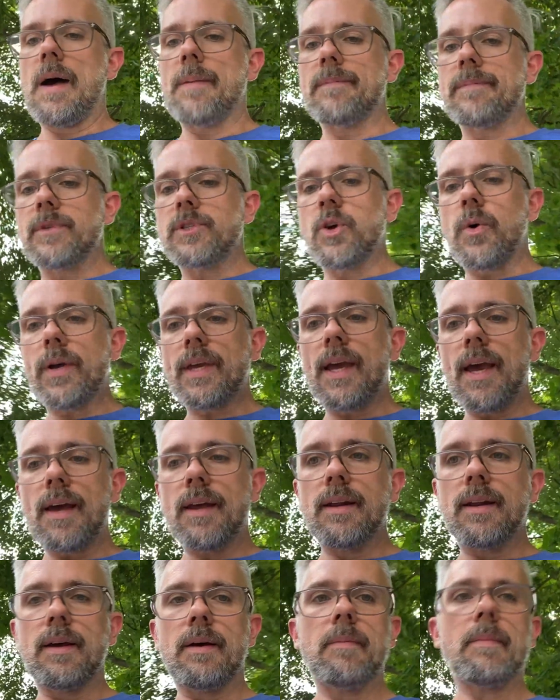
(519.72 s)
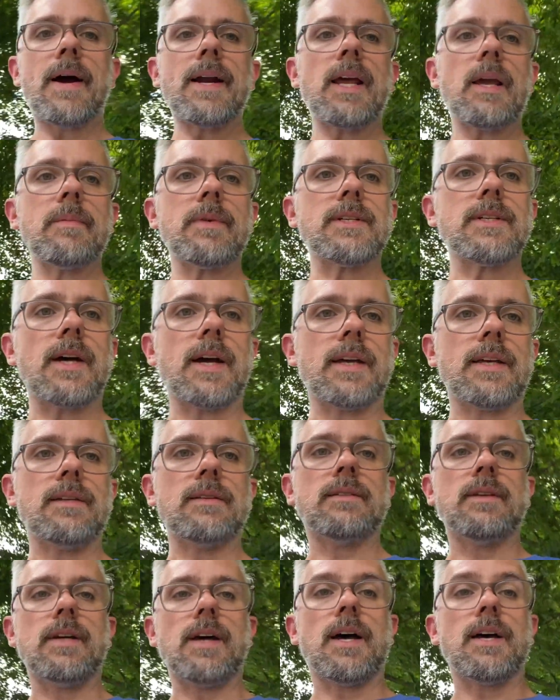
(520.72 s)
So again, my name is
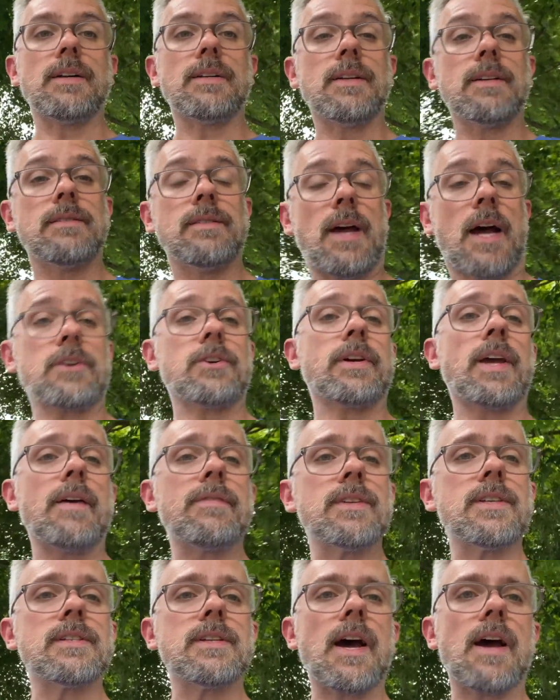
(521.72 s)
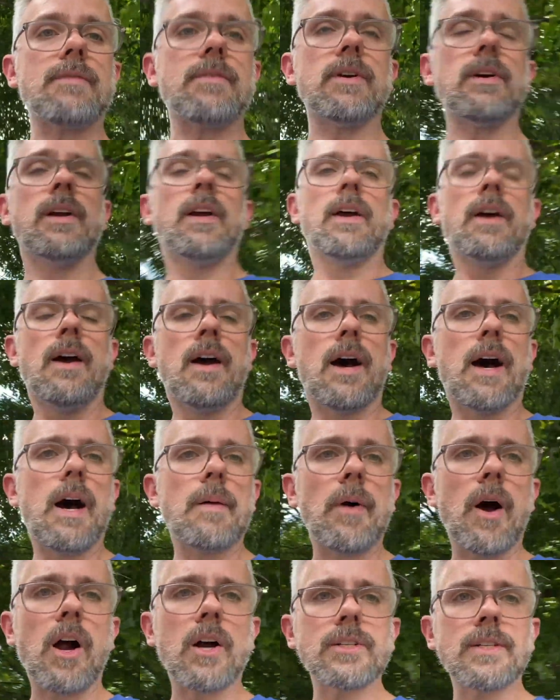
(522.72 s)
Dr. Kevin Stiver. I'm
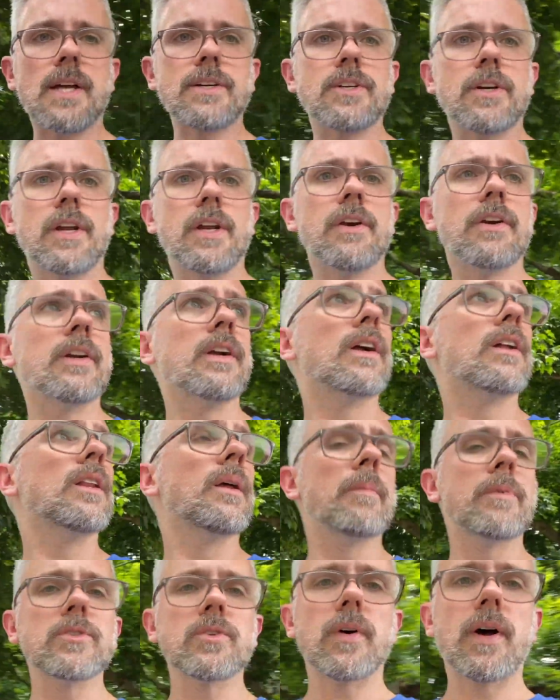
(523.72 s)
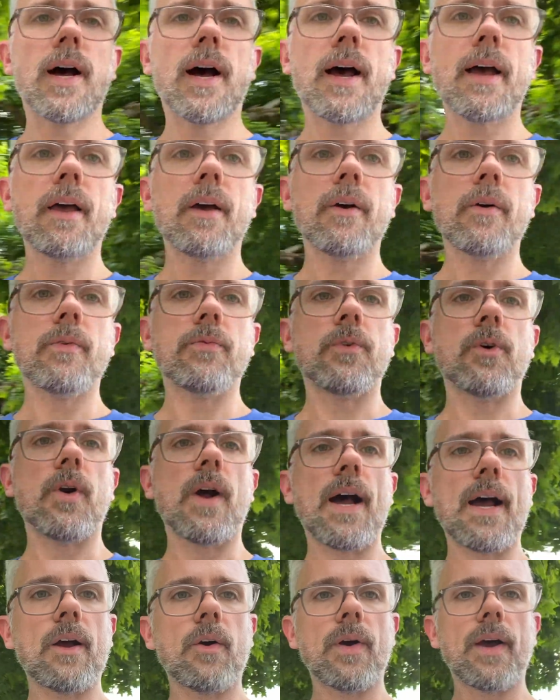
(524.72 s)
a heart doctor here in Columbus, Ohio for
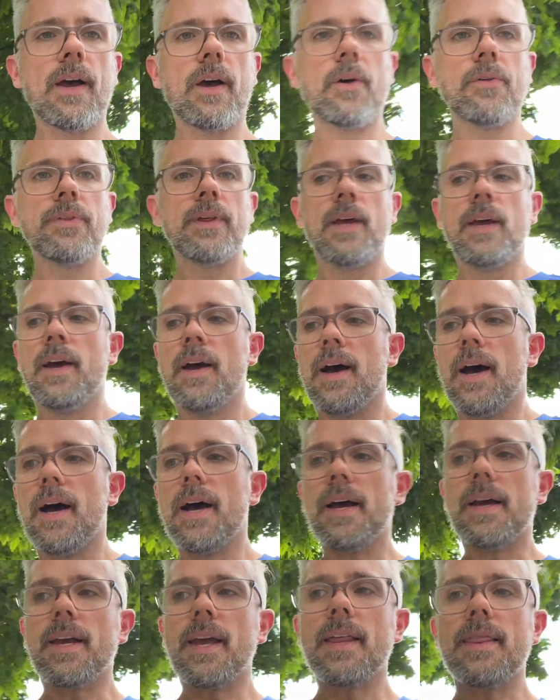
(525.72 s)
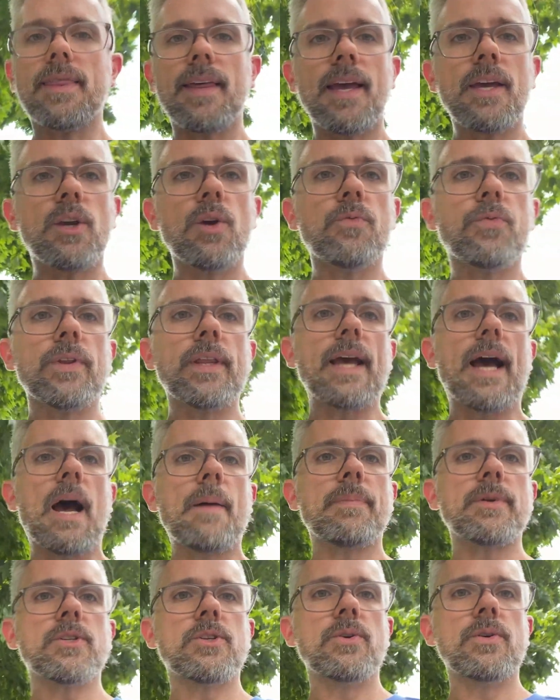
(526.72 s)
Ohio Health. Again, thank you for the
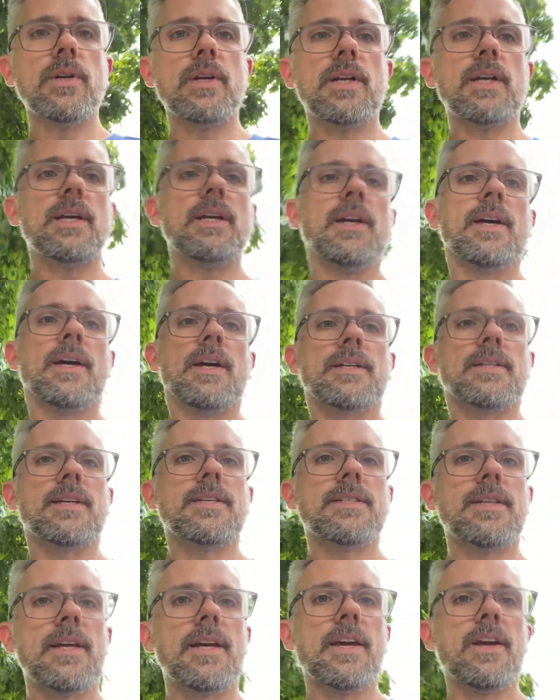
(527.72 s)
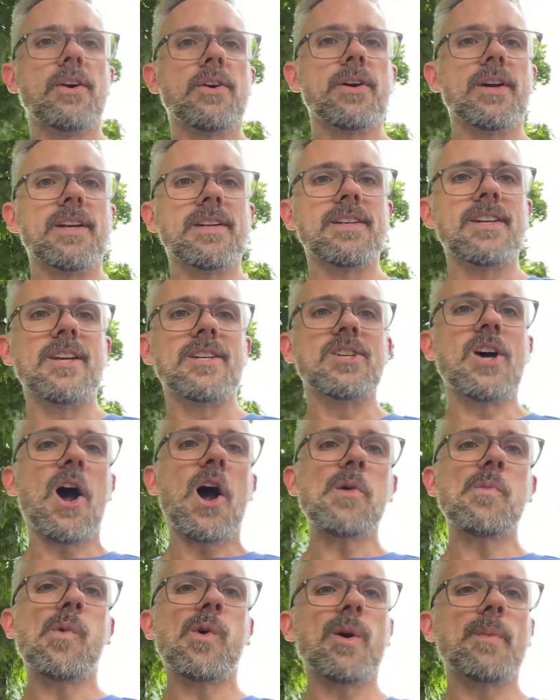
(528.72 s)
opportunity to sit here and
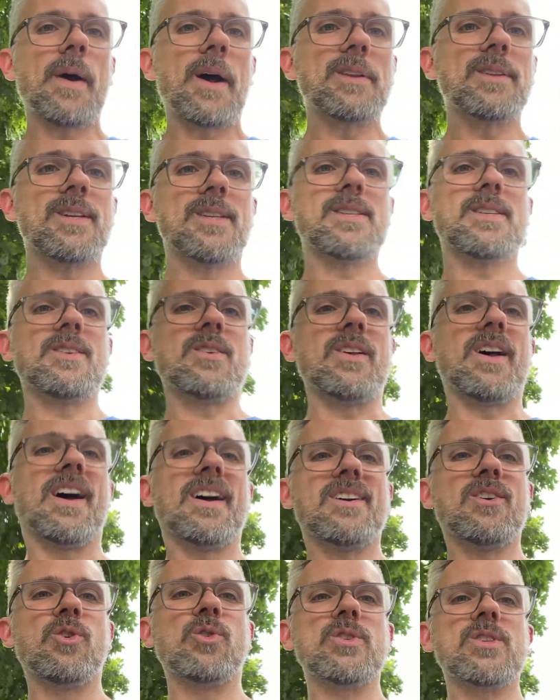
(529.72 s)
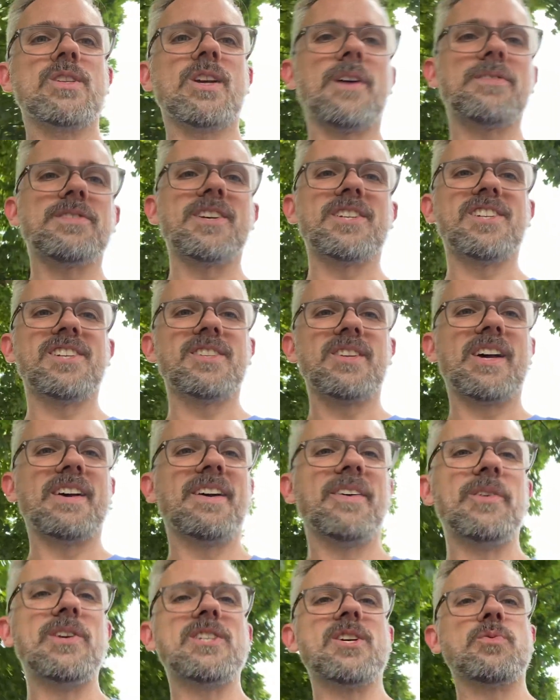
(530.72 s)
talk more about this cool stuff such as
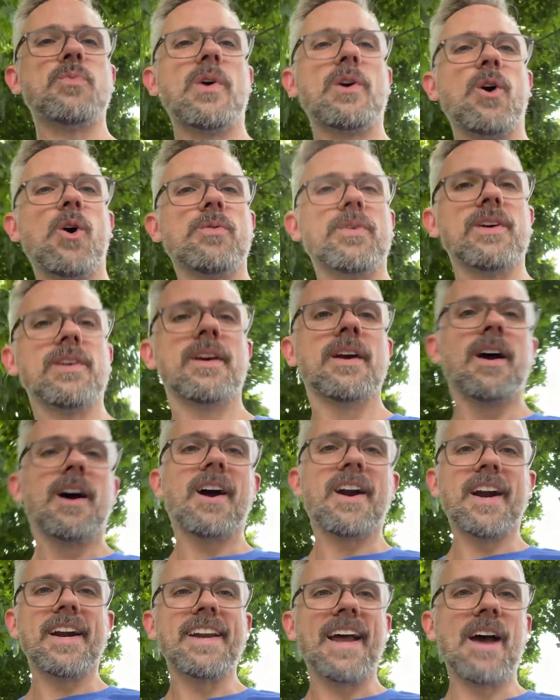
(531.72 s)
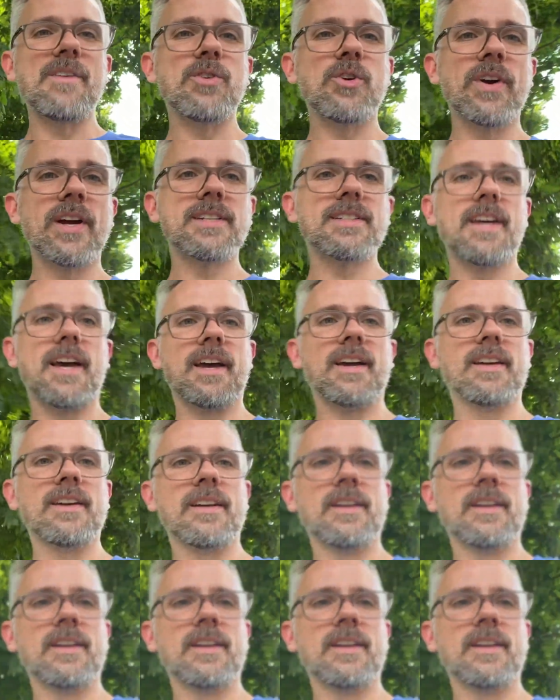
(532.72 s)
we just went over. All right, have a great day.